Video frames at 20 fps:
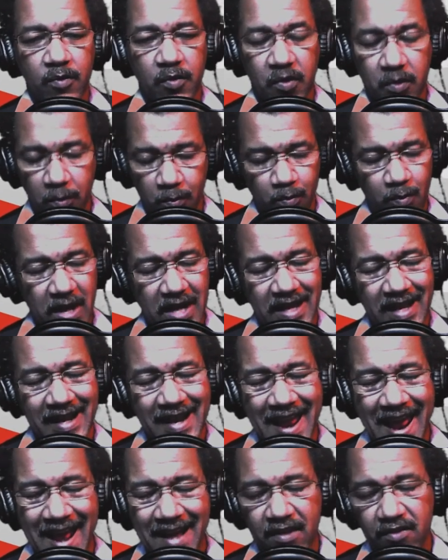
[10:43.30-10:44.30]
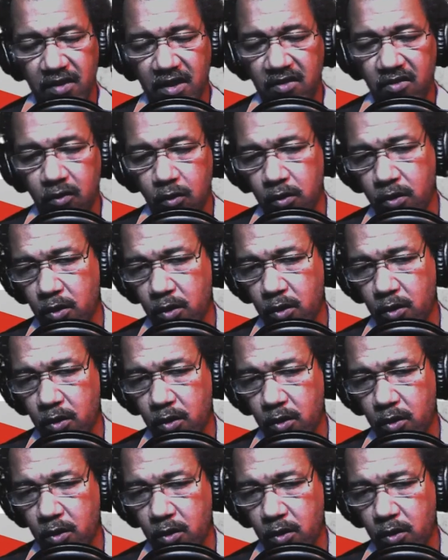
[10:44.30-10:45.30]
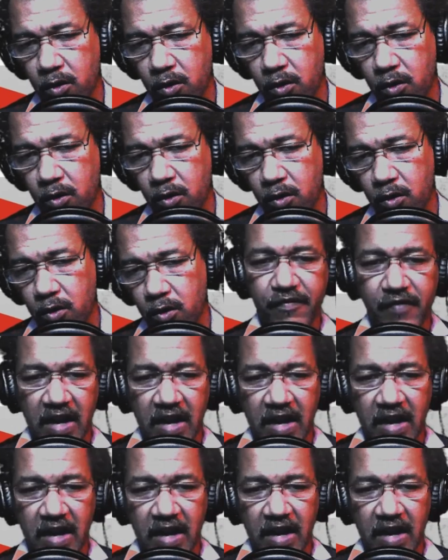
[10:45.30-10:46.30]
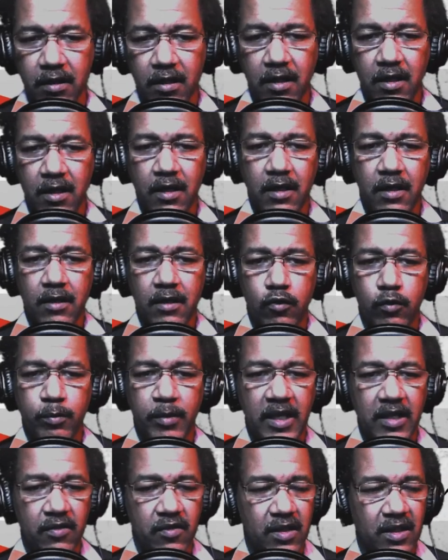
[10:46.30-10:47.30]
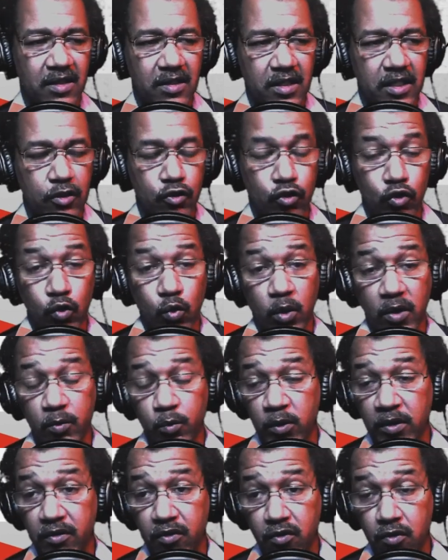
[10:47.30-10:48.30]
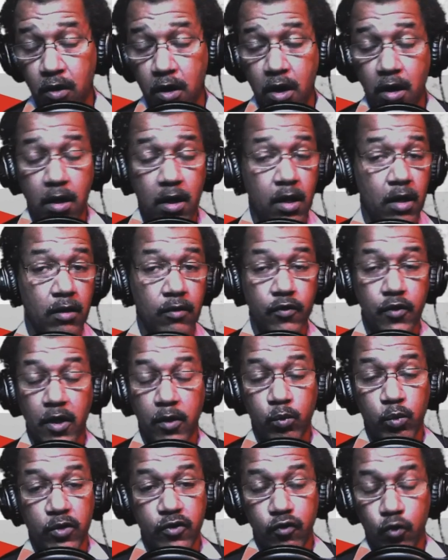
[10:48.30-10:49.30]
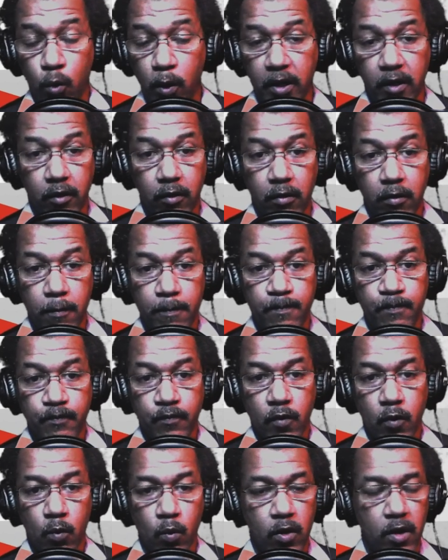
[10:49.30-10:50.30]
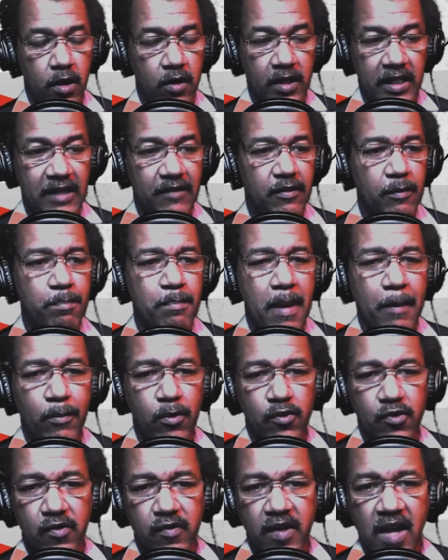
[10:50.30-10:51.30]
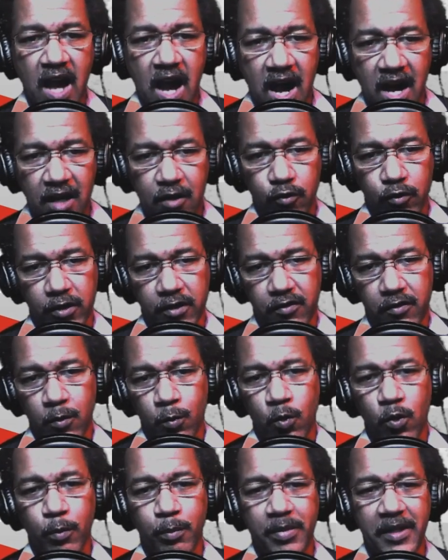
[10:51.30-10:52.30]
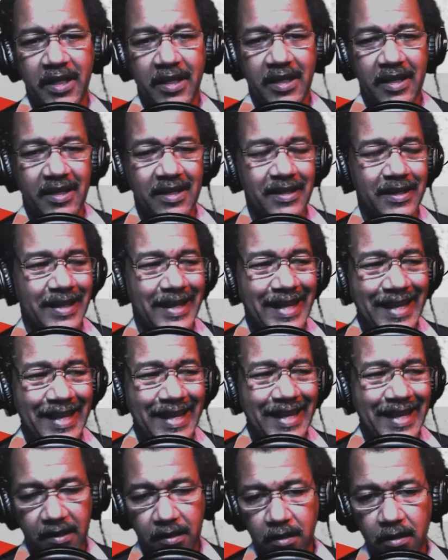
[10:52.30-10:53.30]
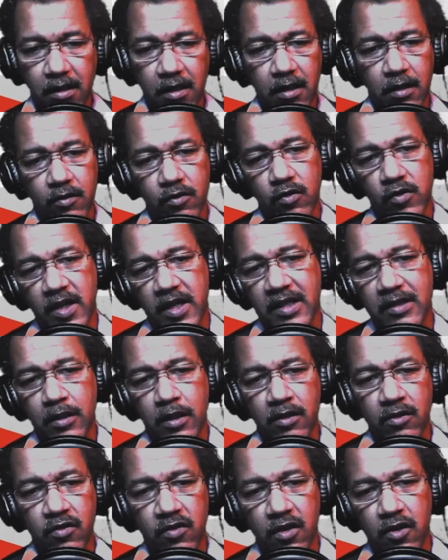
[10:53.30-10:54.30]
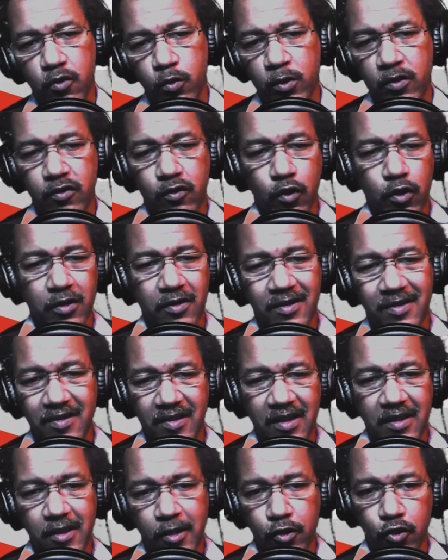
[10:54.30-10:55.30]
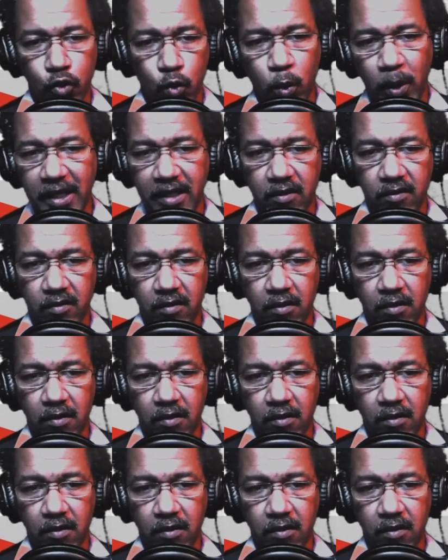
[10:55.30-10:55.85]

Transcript: making access to those sites harder to find, to basically do what we saw done with Twitter, where even members of Congress were being hidden so that constituents couldn't see their tweets.